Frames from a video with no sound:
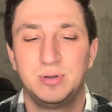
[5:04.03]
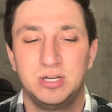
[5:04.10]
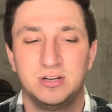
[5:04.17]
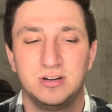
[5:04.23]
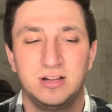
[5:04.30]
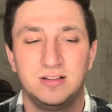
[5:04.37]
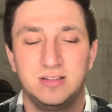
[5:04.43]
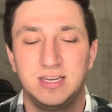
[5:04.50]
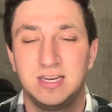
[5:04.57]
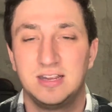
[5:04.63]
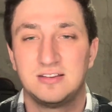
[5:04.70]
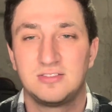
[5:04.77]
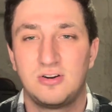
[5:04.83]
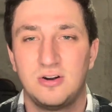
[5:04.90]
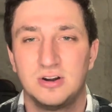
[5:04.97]
you're not leaning
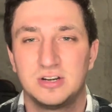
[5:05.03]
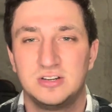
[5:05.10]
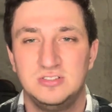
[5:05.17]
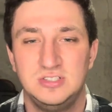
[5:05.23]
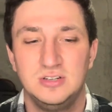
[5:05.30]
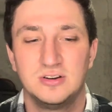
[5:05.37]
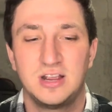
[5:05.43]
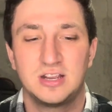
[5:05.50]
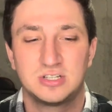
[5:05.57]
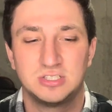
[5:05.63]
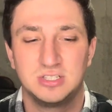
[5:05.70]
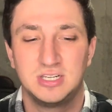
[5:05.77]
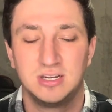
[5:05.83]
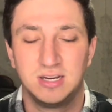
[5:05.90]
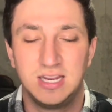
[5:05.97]
as hard because you
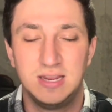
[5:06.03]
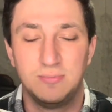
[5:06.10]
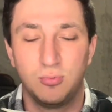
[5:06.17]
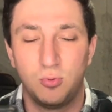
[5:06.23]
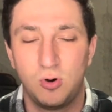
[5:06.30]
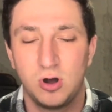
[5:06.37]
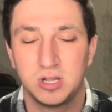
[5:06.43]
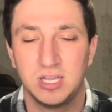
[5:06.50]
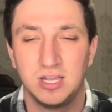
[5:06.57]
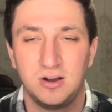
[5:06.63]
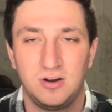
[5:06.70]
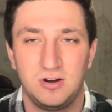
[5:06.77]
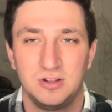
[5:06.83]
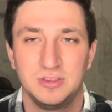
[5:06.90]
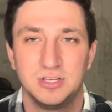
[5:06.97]
actually can keep walking
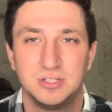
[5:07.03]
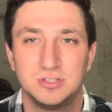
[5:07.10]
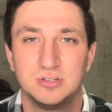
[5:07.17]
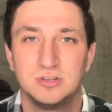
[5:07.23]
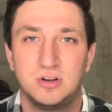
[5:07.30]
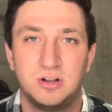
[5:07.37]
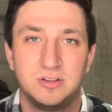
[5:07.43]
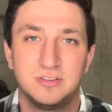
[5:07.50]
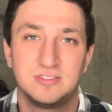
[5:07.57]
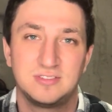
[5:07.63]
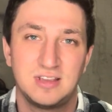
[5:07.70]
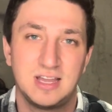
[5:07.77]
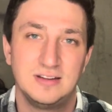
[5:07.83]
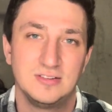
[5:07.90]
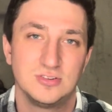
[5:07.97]
on the
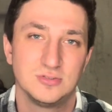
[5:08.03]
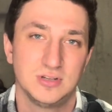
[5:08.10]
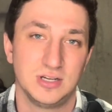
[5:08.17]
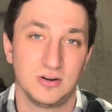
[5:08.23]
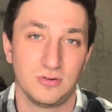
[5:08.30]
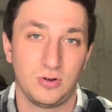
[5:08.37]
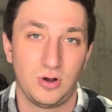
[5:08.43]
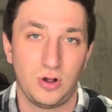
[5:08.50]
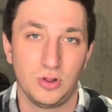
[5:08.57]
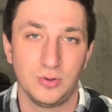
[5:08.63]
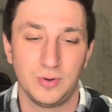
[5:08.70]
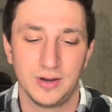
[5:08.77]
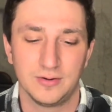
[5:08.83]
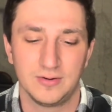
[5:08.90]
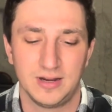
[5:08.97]
side of the tree or all the
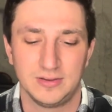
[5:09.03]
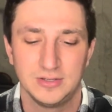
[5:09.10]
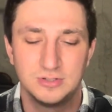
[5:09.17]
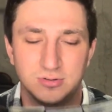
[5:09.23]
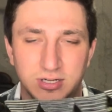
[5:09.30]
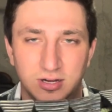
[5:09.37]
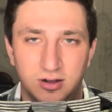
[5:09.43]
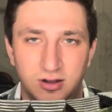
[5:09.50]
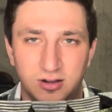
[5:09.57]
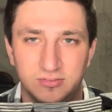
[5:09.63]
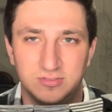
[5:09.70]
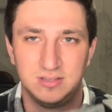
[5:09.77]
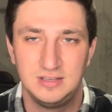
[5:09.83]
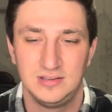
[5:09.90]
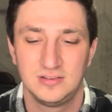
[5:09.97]
way around the tree
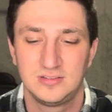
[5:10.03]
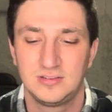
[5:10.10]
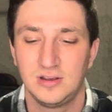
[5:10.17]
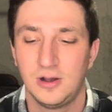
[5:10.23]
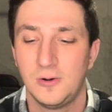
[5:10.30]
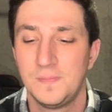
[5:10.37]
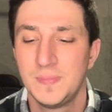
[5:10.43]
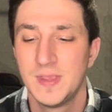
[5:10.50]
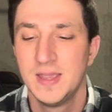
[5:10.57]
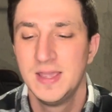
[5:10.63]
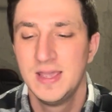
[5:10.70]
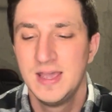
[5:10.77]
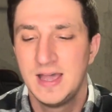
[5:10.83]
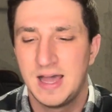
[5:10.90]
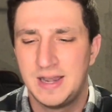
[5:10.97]
off these. So
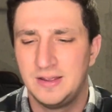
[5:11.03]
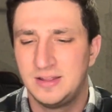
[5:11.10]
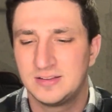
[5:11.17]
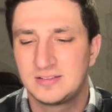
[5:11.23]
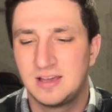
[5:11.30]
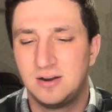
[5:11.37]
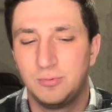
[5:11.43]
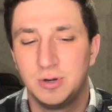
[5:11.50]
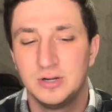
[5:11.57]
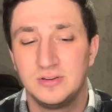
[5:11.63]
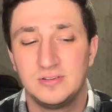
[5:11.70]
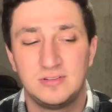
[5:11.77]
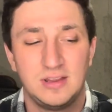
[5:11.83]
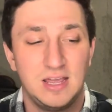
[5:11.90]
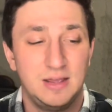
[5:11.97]
I know that's kind of weird to
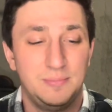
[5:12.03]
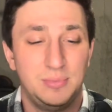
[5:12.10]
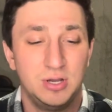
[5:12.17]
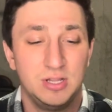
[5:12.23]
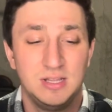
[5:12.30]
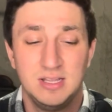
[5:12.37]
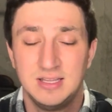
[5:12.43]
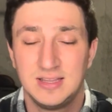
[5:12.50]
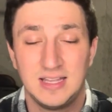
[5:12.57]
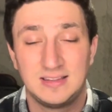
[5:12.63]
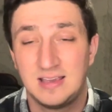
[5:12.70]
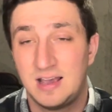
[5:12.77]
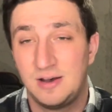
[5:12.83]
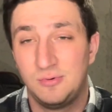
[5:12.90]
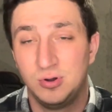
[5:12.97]
say, but that's
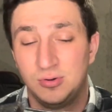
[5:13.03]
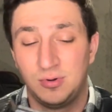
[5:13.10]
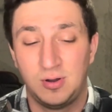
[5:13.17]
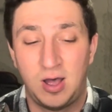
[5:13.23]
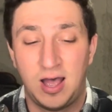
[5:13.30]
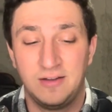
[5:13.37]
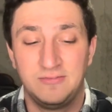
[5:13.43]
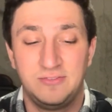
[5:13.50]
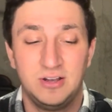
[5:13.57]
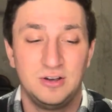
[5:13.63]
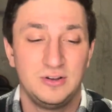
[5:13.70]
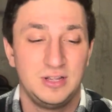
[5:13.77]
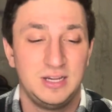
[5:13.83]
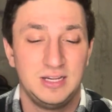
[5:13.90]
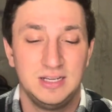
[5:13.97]
what I
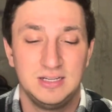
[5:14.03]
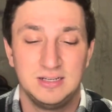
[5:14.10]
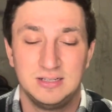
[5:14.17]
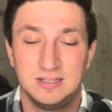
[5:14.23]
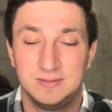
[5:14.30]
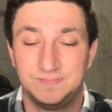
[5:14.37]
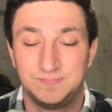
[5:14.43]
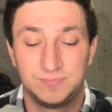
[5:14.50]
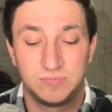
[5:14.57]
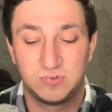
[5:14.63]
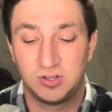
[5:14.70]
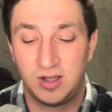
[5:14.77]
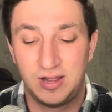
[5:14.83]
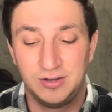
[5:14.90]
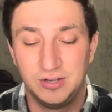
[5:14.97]
felt. And
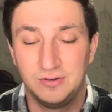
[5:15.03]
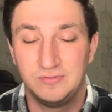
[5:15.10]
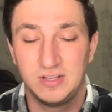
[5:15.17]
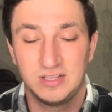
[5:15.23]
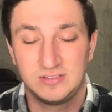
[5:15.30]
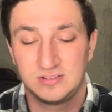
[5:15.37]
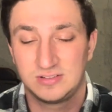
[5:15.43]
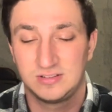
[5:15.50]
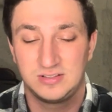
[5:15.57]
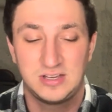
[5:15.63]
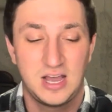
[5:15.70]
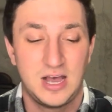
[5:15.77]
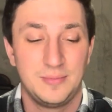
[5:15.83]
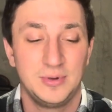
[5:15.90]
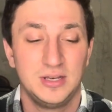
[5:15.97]
so I don't know if that's a
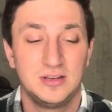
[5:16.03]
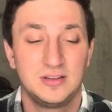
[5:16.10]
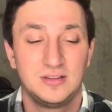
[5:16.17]
common